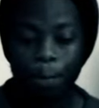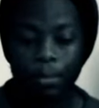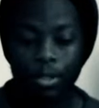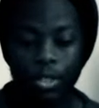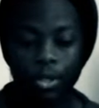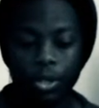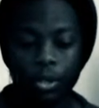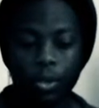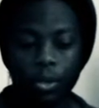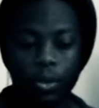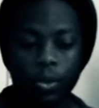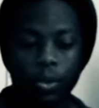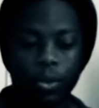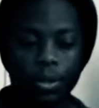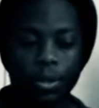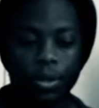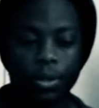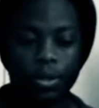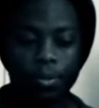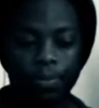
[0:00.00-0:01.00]

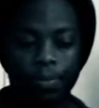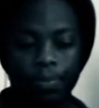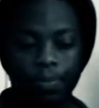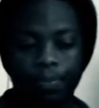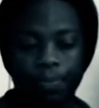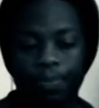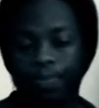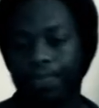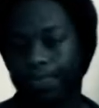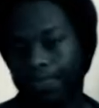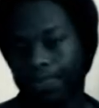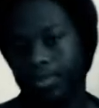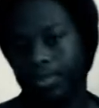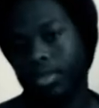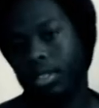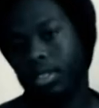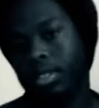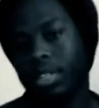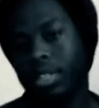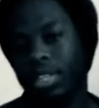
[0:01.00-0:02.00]
So
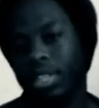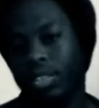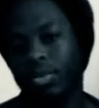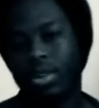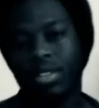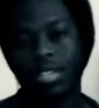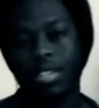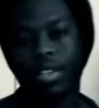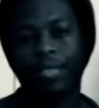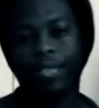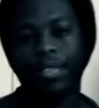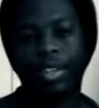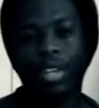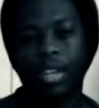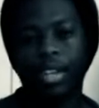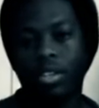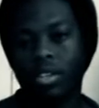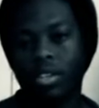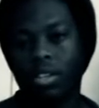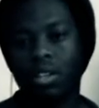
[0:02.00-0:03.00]
just like 7
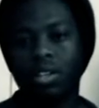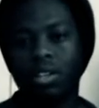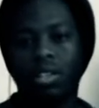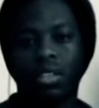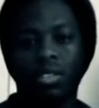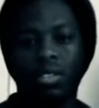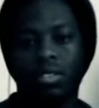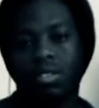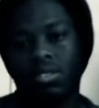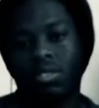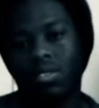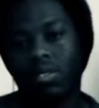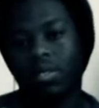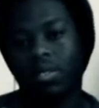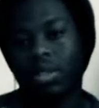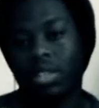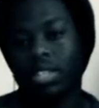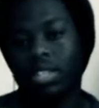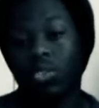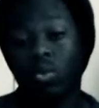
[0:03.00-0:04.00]
days, you
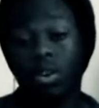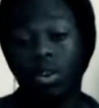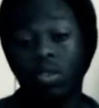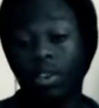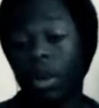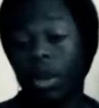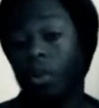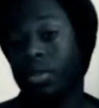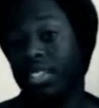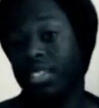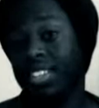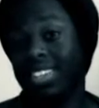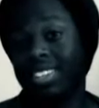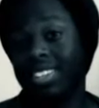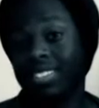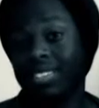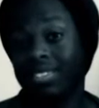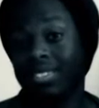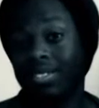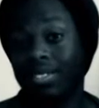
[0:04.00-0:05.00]
can get 12 hours in
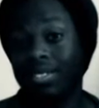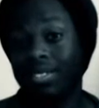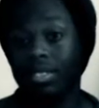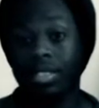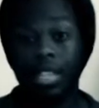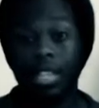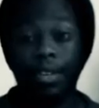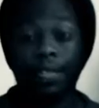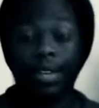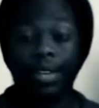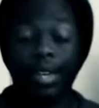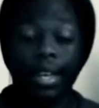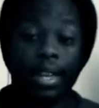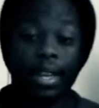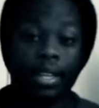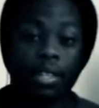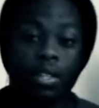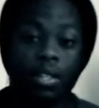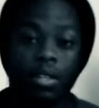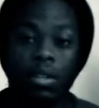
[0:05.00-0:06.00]
7
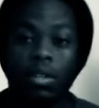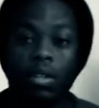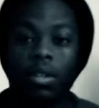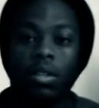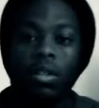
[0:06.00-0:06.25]
days.